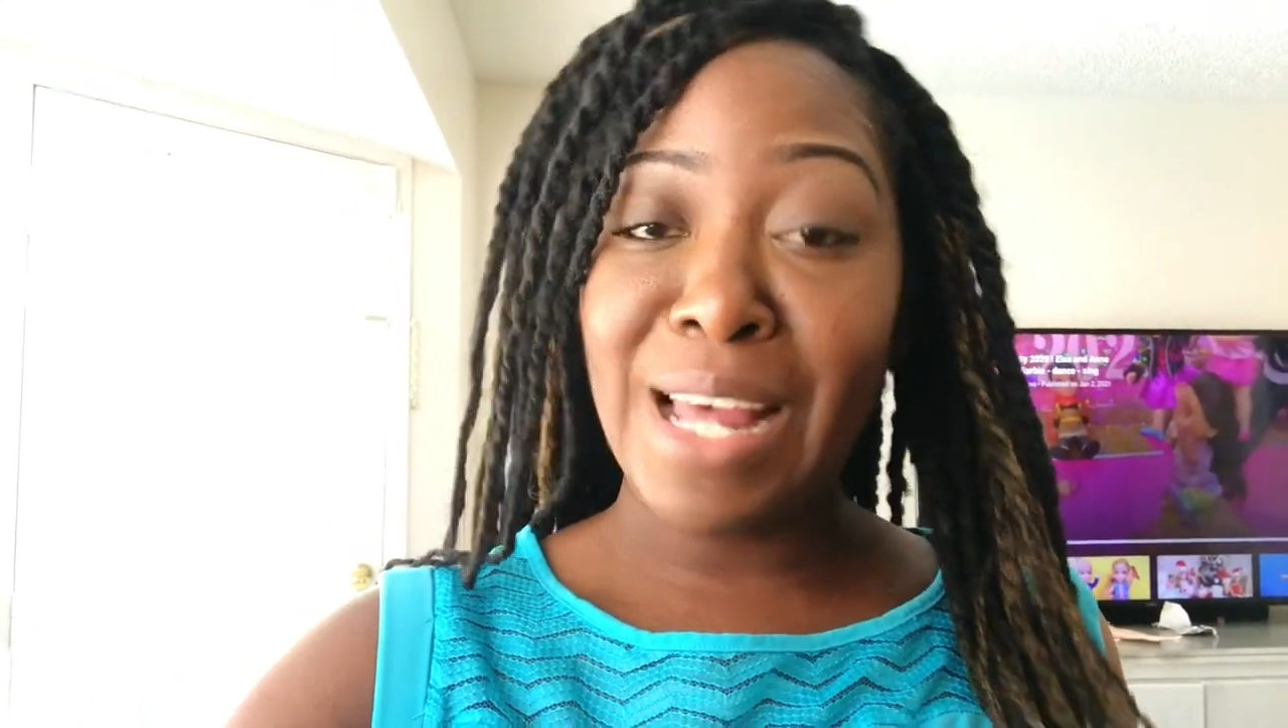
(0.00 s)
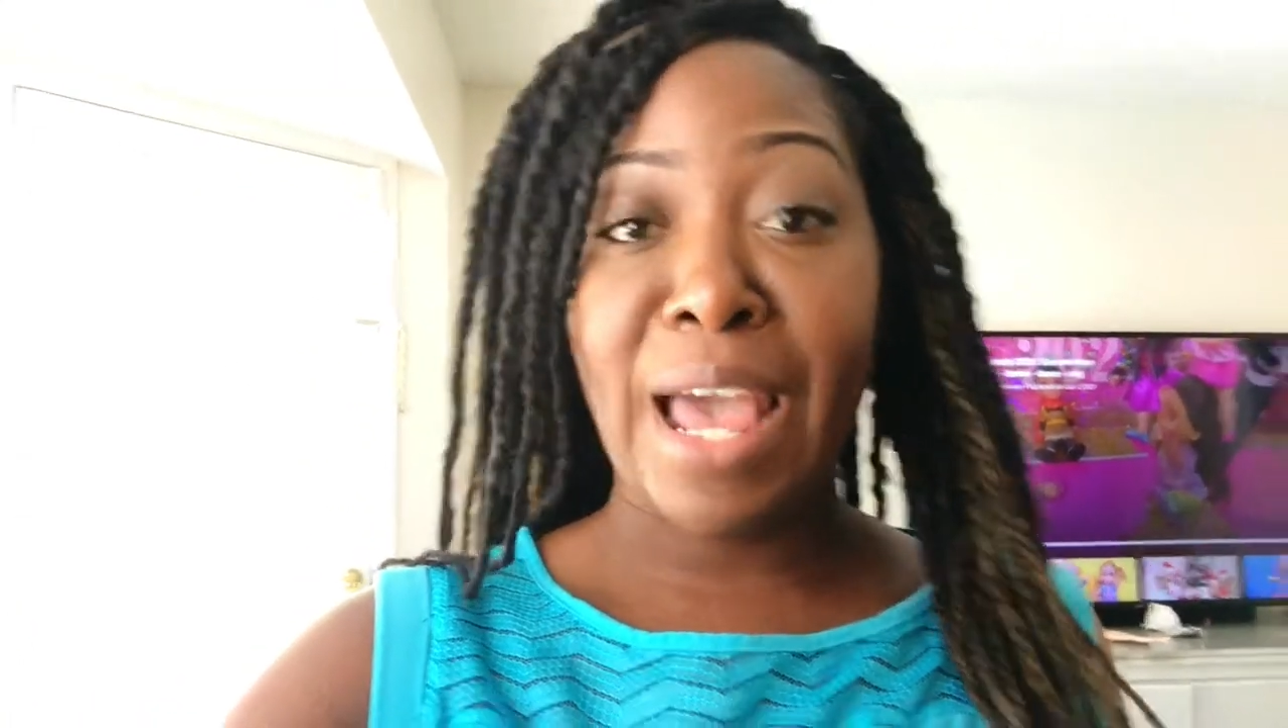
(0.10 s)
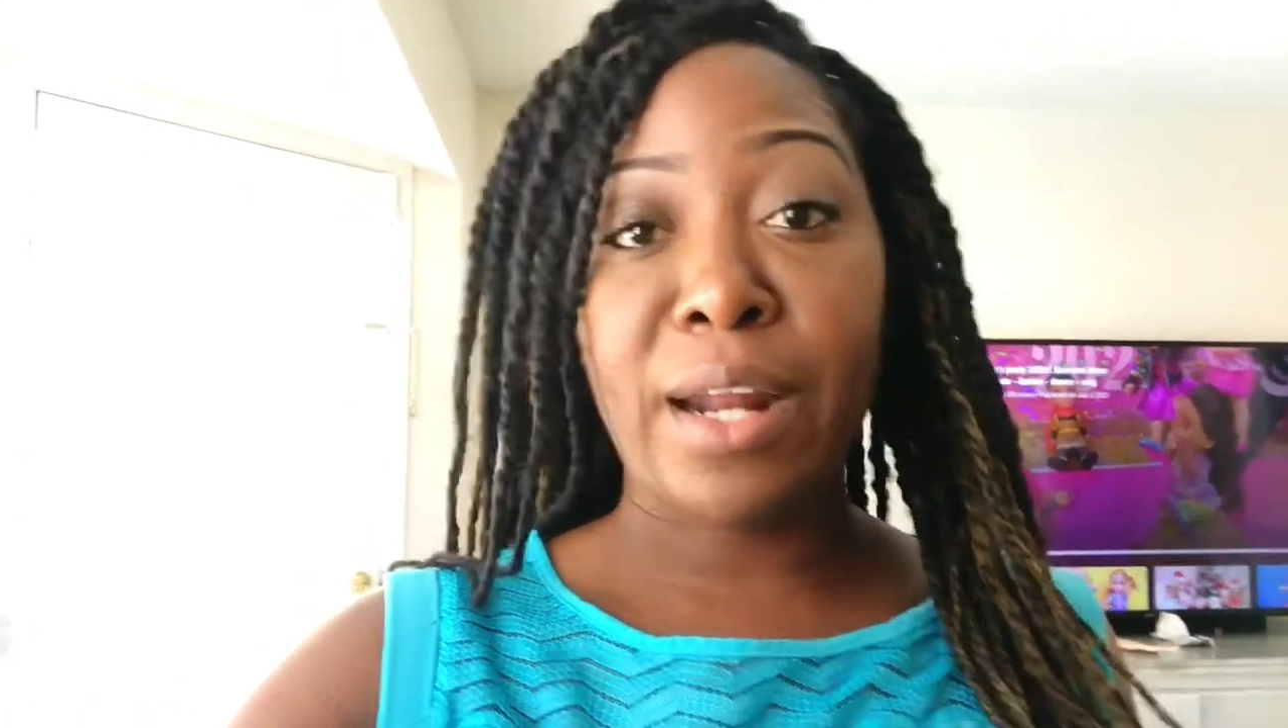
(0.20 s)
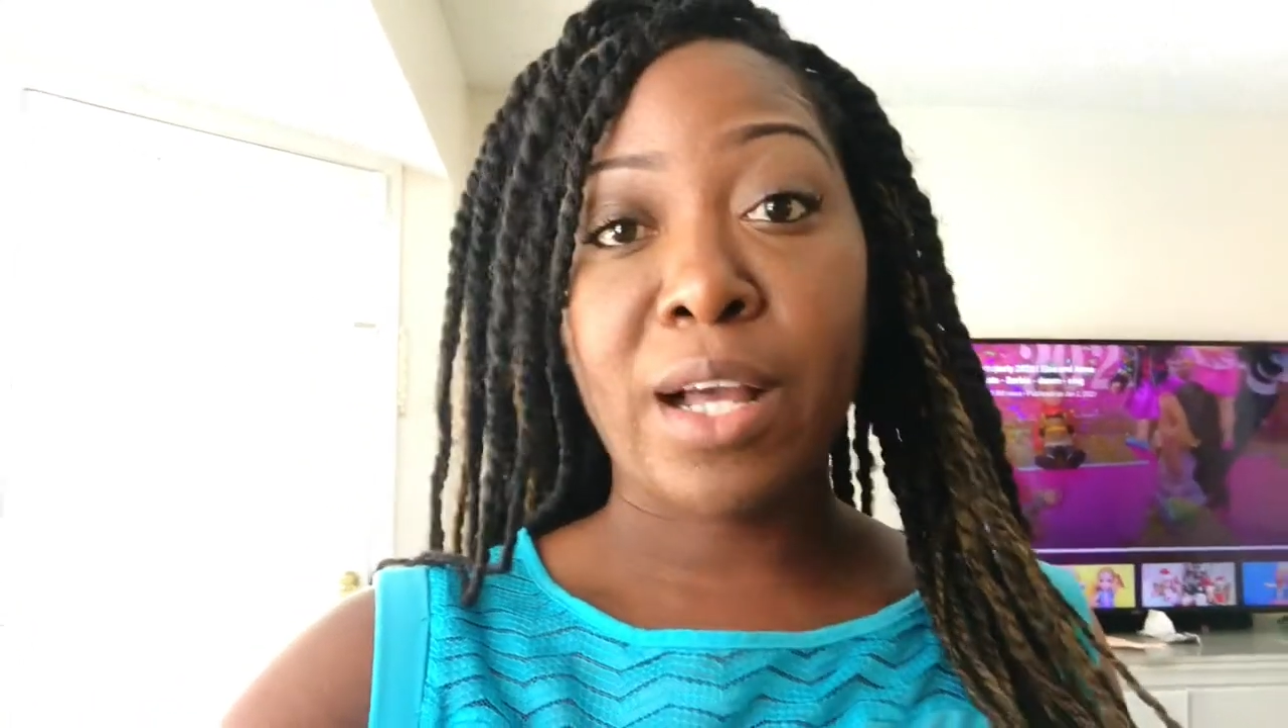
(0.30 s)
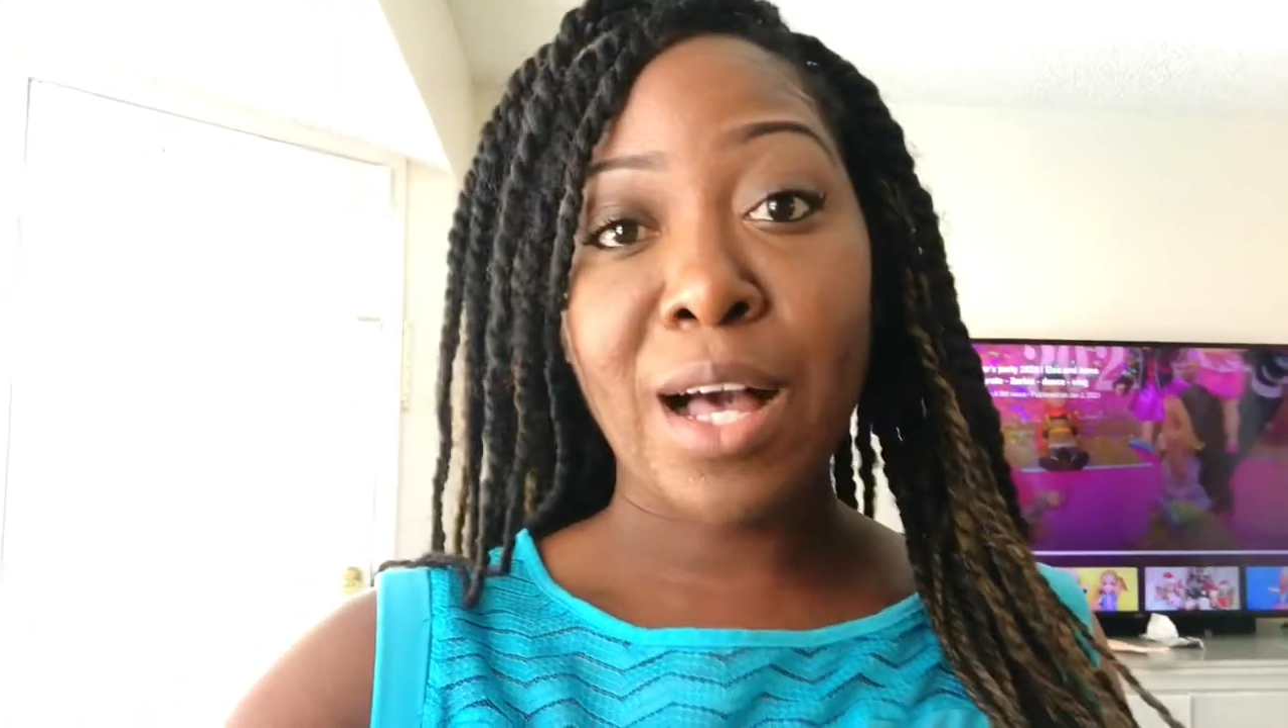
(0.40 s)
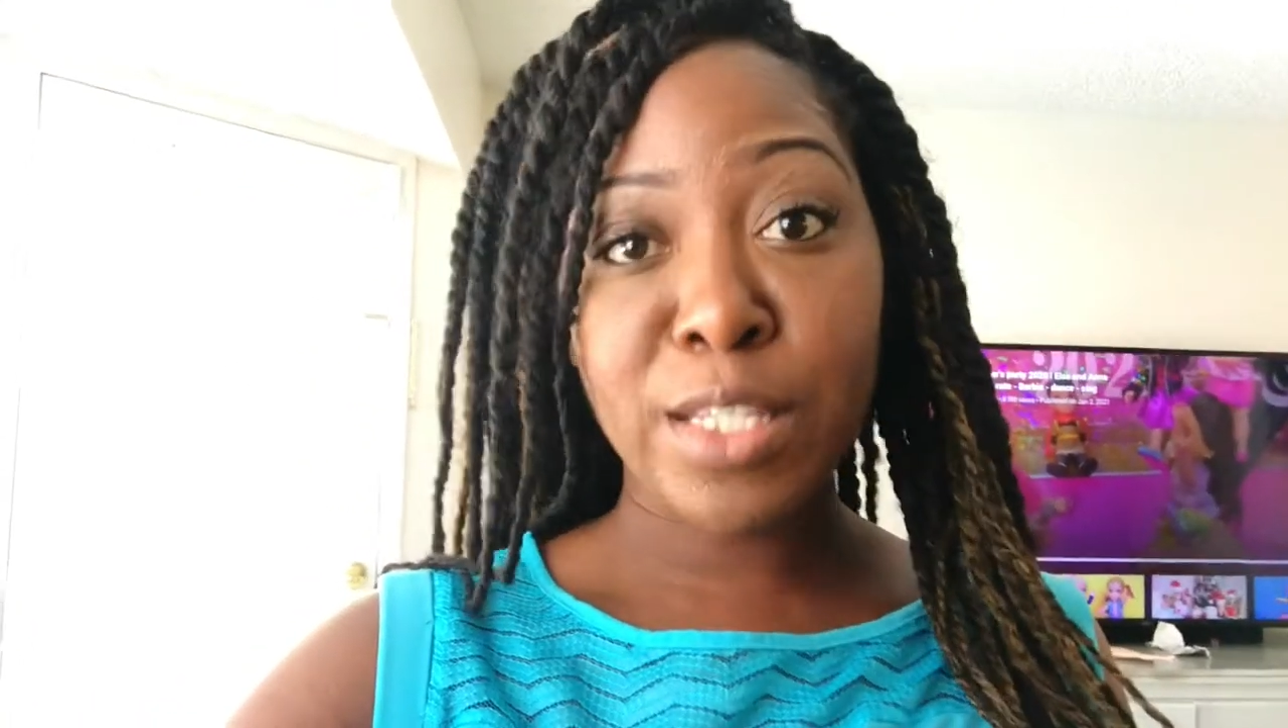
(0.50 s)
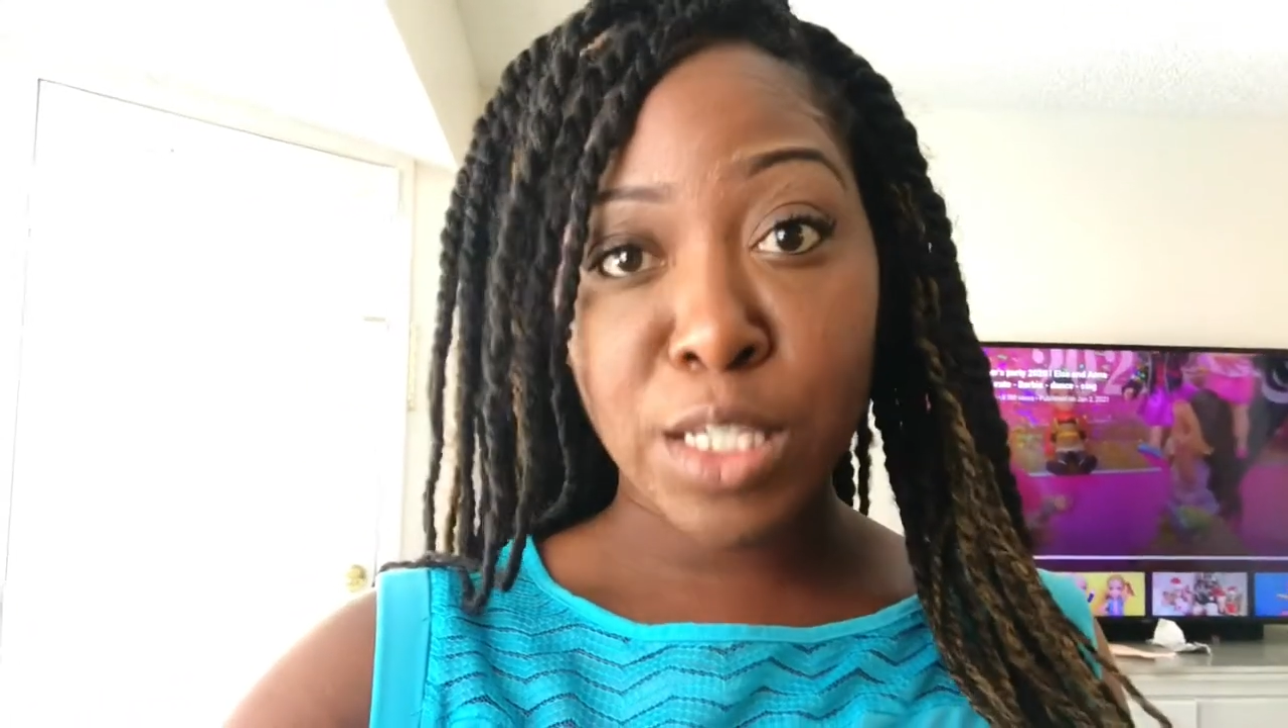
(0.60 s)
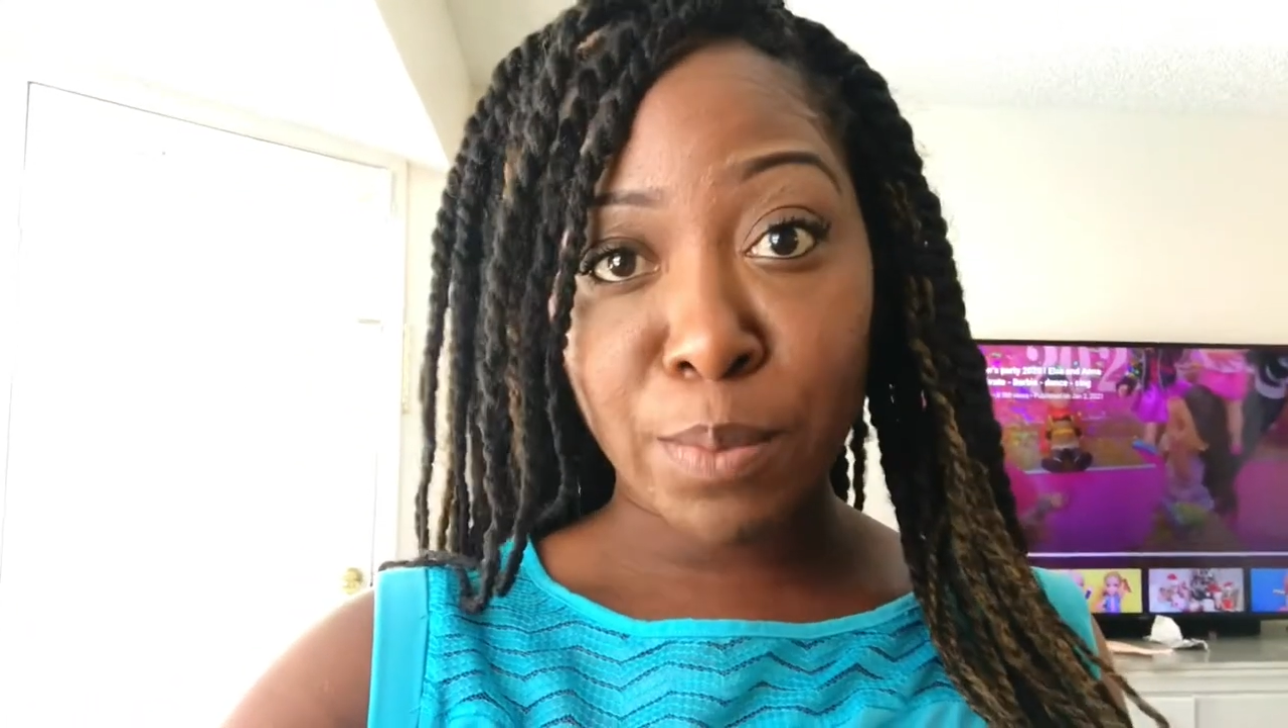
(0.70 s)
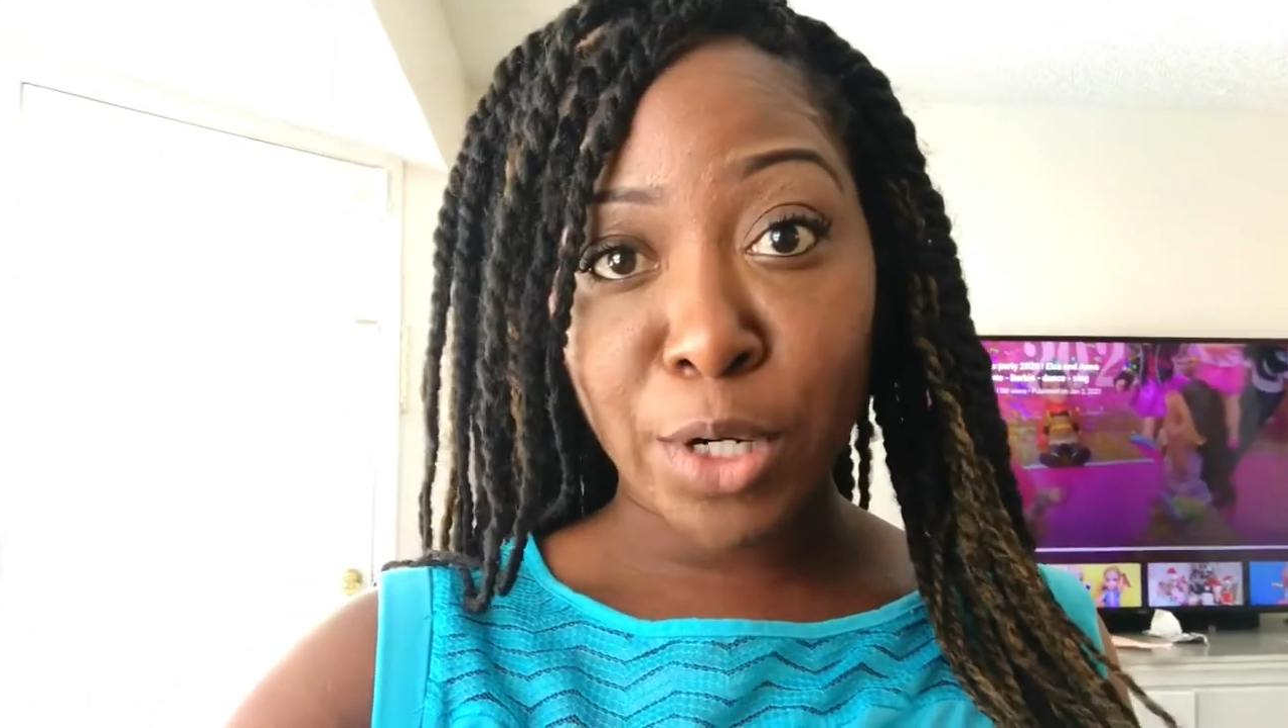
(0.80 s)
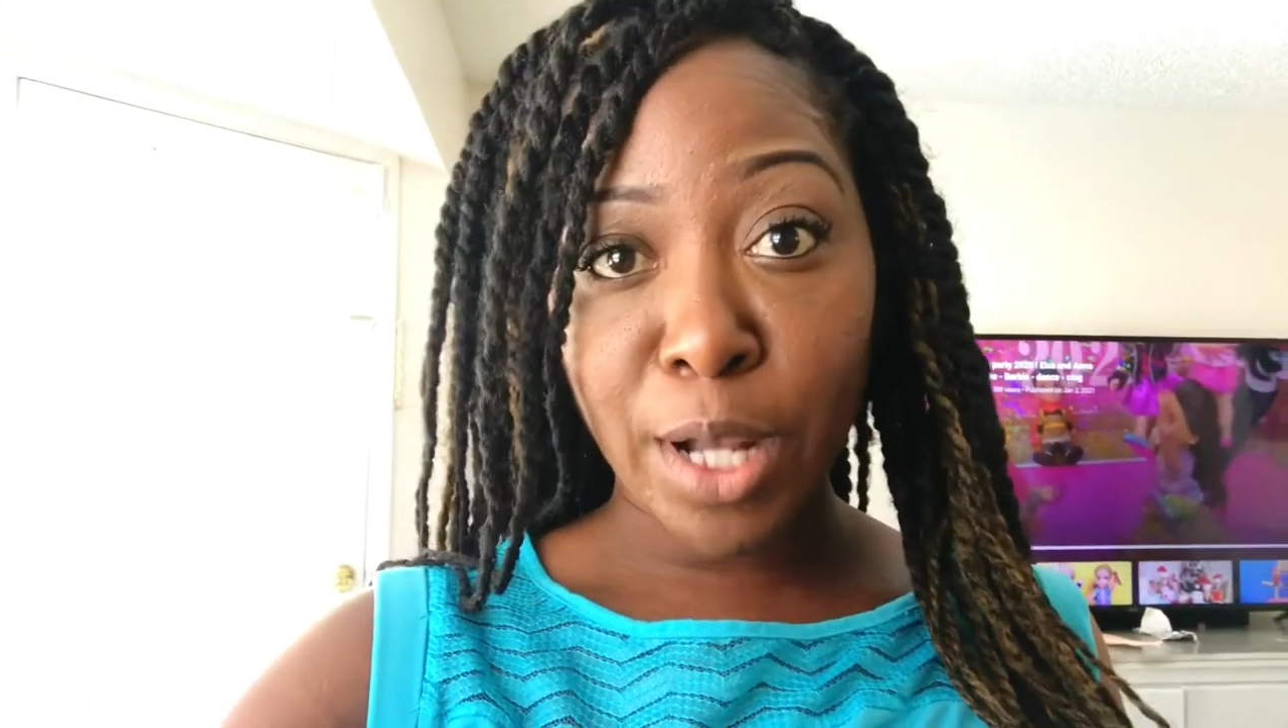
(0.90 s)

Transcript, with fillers: I had a customer